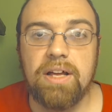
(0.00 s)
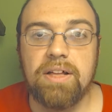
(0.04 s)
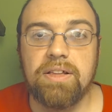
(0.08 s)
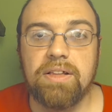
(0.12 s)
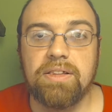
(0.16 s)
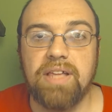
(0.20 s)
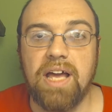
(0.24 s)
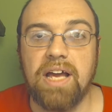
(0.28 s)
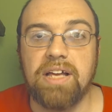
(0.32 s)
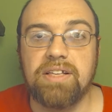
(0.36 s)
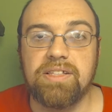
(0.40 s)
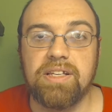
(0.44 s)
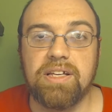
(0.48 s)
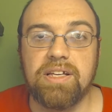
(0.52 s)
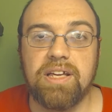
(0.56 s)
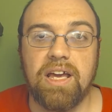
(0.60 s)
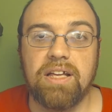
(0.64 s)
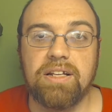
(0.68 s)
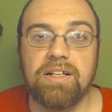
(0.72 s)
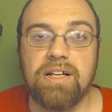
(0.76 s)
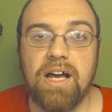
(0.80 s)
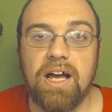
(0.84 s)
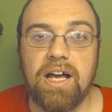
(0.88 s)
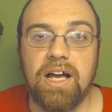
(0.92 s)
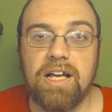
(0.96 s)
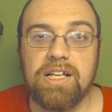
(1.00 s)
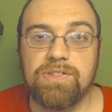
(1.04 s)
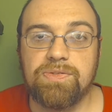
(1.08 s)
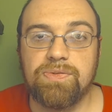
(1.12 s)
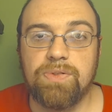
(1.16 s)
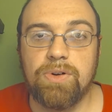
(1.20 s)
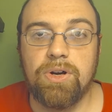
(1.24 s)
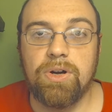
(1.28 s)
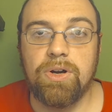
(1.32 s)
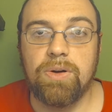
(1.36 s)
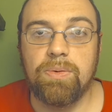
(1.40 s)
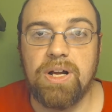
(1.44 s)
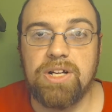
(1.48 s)
Thanks again, guys,
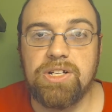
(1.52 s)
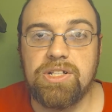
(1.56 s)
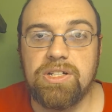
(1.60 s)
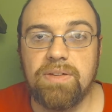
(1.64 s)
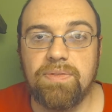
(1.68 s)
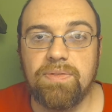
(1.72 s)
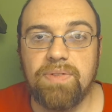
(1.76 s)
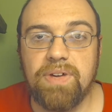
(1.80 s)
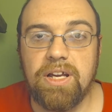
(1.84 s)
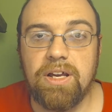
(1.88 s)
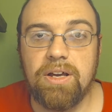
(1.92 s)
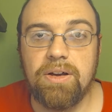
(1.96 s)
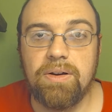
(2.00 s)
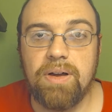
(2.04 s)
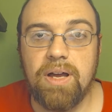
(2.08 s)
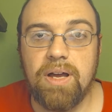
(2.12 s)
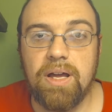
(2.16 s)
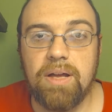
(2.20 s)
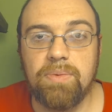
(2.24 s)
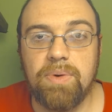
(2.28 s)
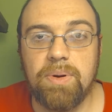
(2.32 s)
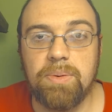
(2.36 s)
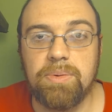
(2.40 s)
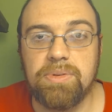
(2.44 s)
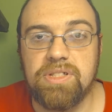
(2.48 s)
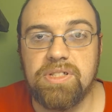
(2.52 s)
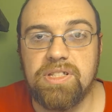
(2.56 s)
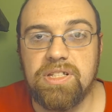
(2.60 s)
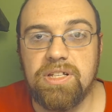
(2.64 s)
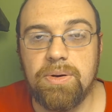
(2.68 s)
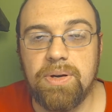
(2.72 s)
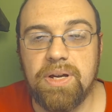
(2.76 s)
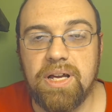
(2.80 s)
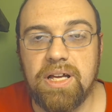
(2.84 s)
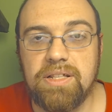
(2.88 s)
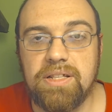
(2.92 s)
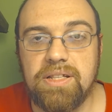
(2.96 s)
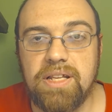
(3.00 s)
for watching the video, and we will see you
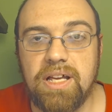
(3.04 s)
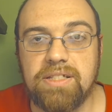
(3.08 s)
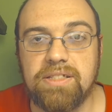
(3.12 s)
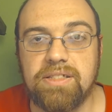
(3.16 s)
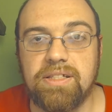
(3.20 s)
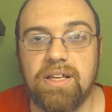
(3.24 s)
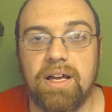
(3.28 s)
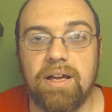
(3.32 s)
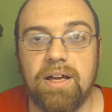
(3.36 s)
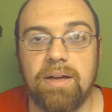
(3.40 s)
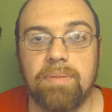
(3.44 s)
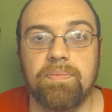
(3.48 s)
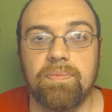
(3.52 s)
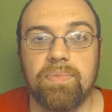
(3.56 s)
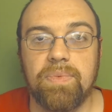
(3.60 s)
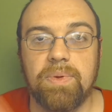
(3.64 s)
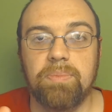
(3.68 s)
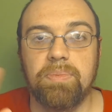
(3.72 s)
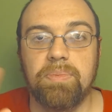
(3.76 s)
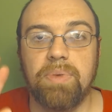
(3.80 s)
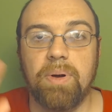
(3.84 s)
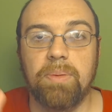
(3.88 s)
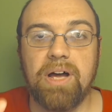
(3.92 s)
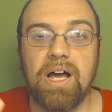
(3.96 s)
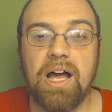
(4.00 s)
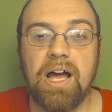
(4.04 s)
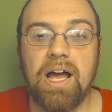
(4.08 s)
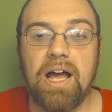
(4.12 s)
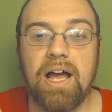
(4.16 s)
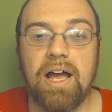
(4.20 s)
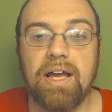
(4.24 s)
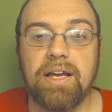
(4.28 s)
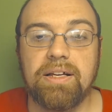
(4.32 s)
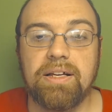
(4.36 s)
again next time. Bye-bye.